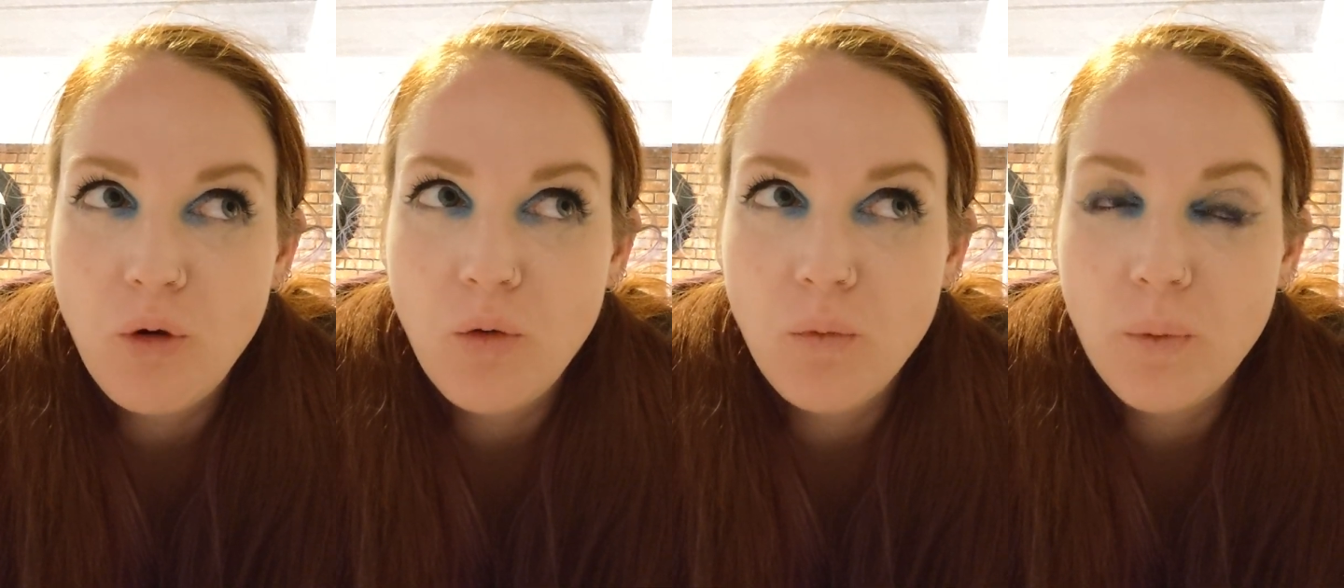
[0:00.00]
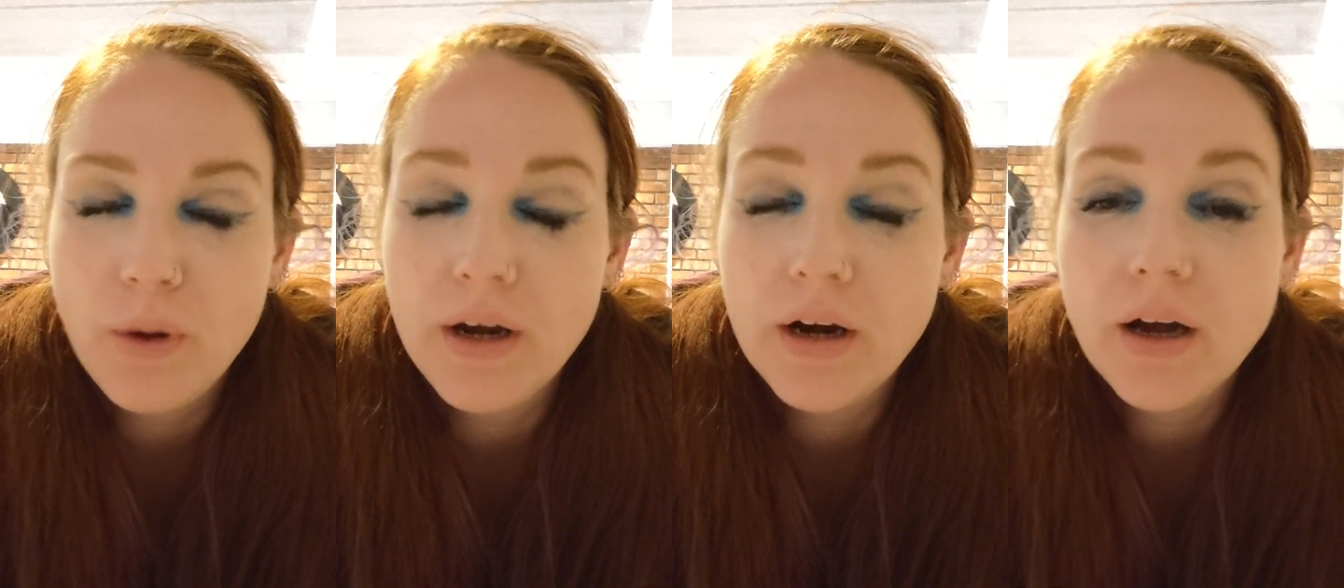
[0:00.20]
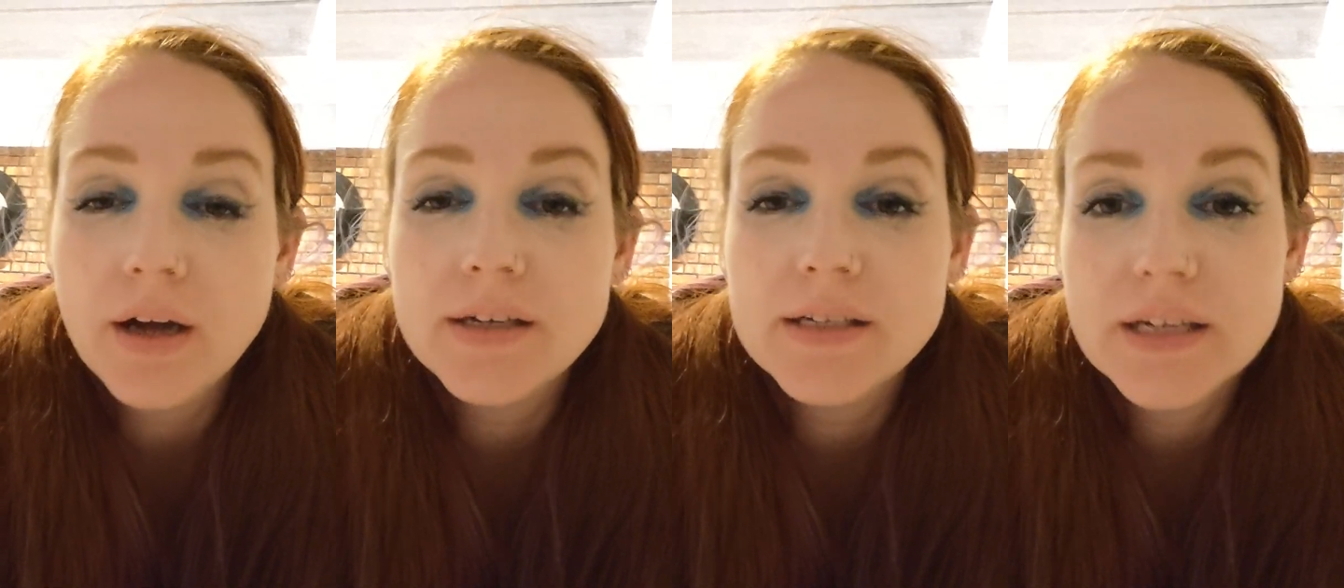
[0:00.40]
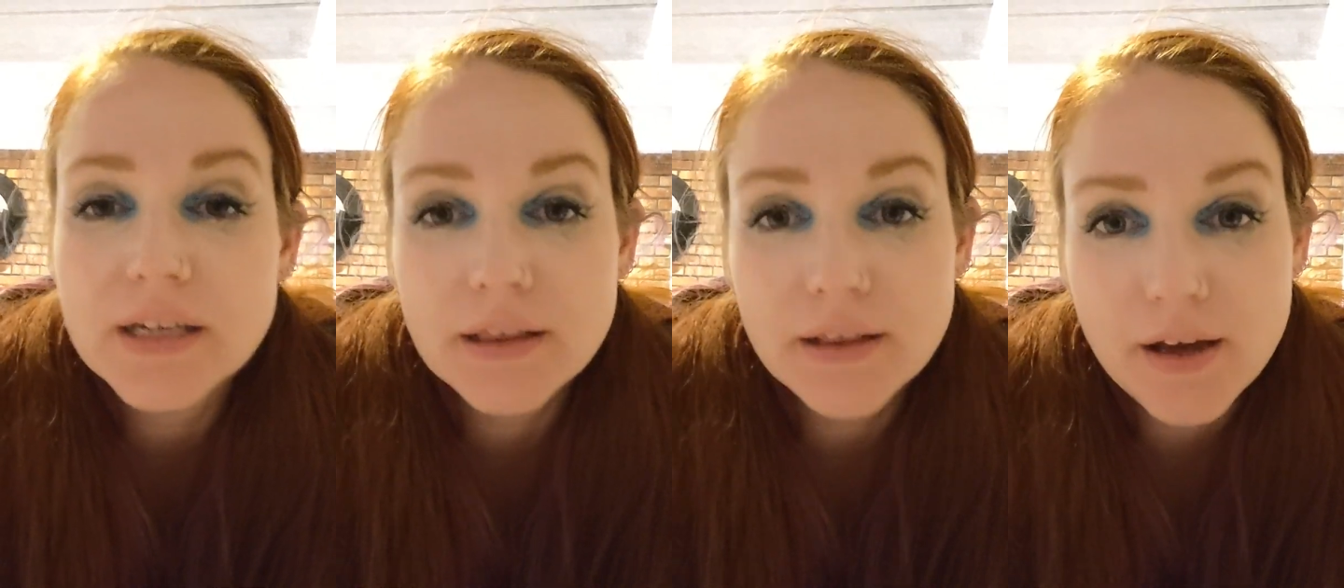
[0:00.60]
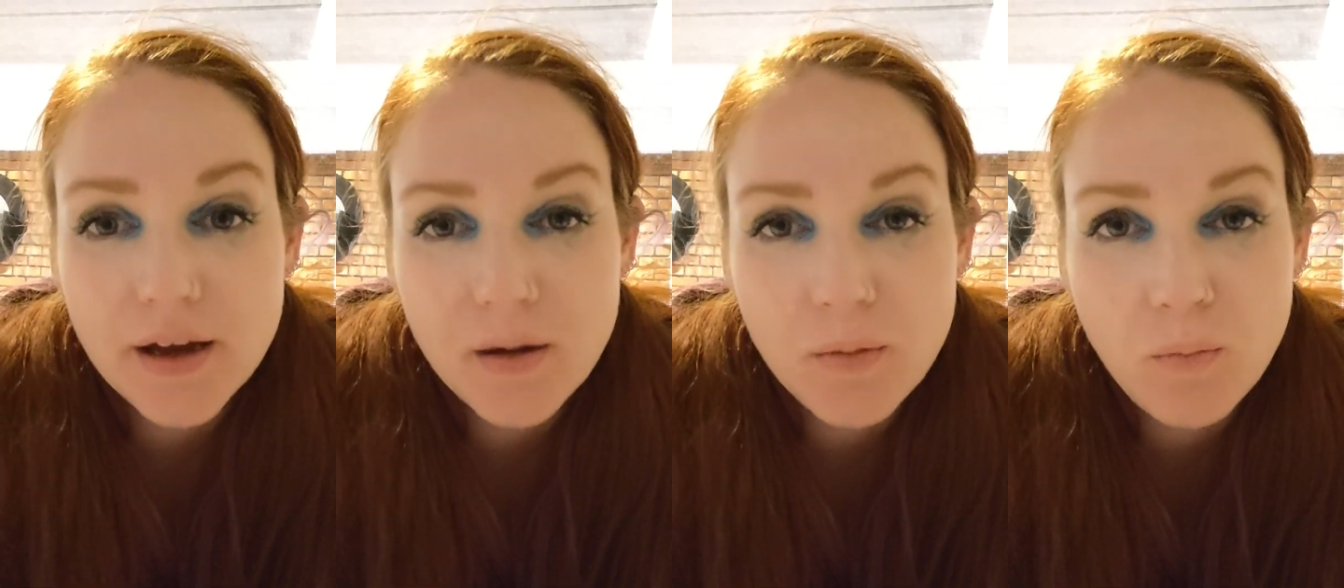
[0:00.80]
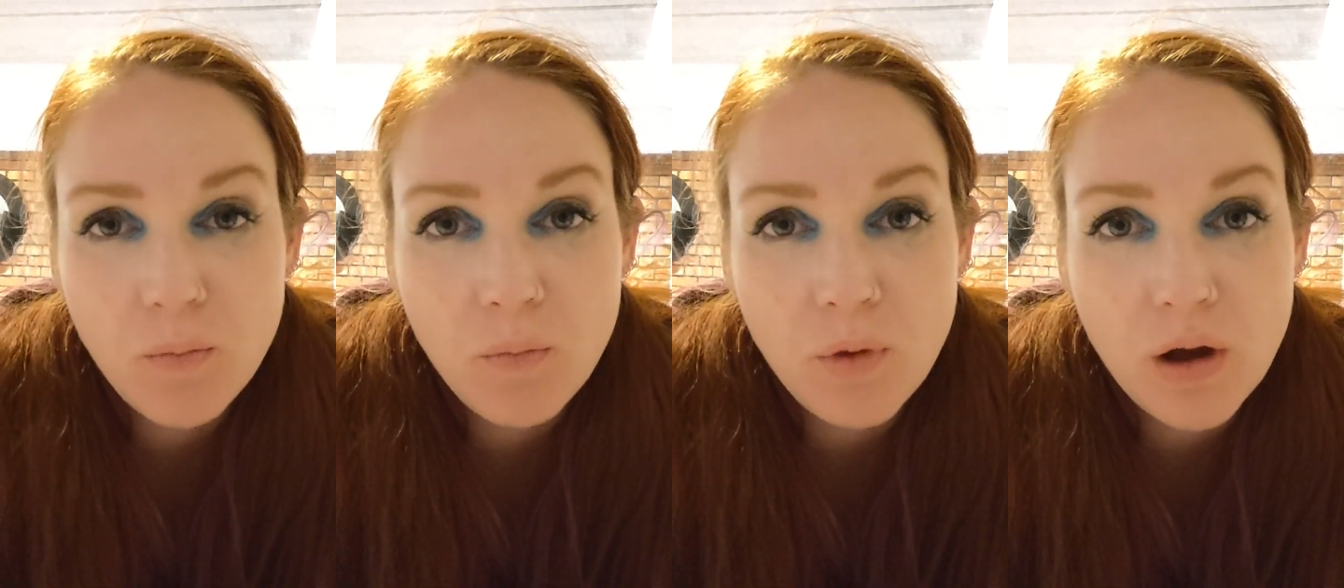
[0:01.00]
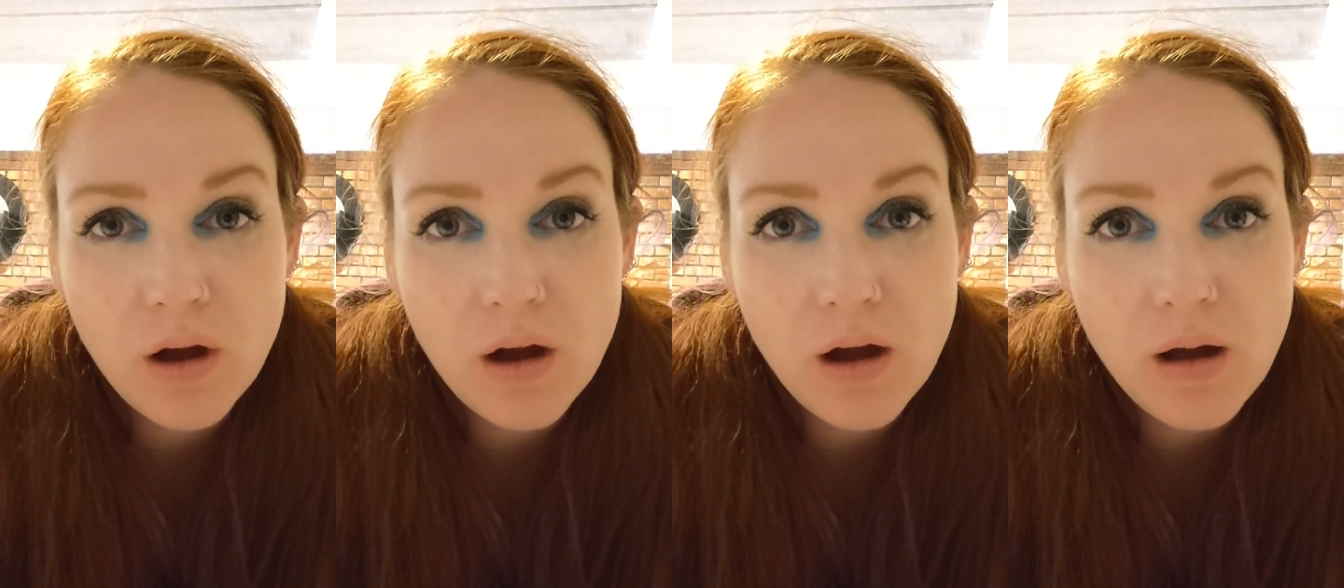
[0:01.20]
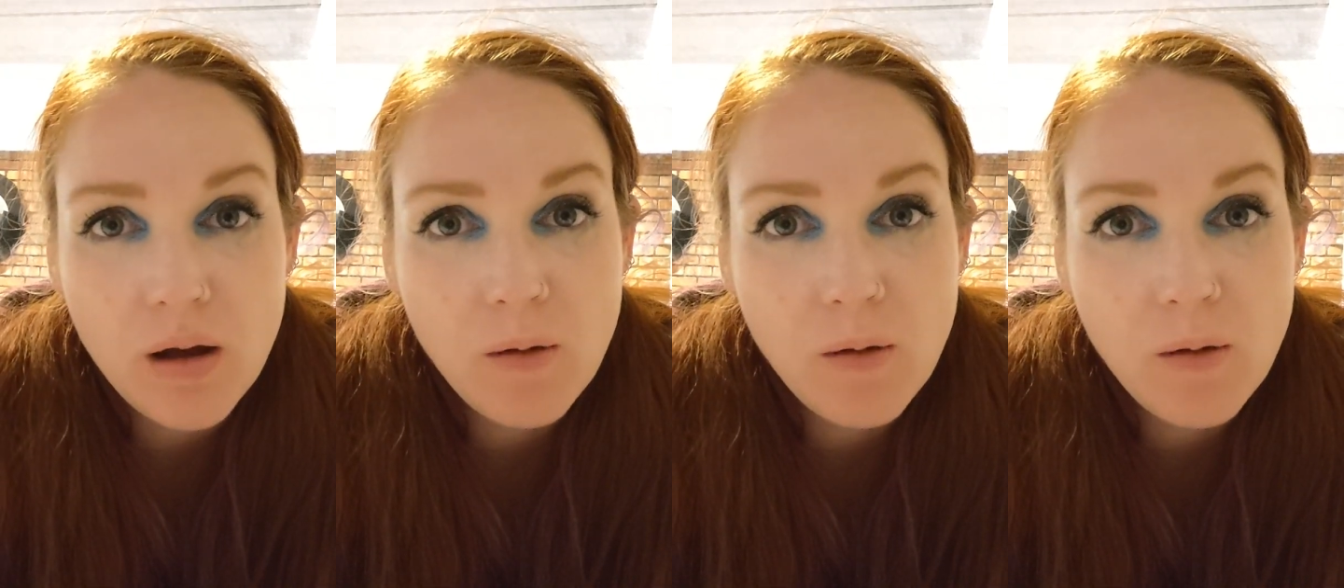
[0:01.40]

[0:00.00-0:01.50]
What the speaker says: When hunting them,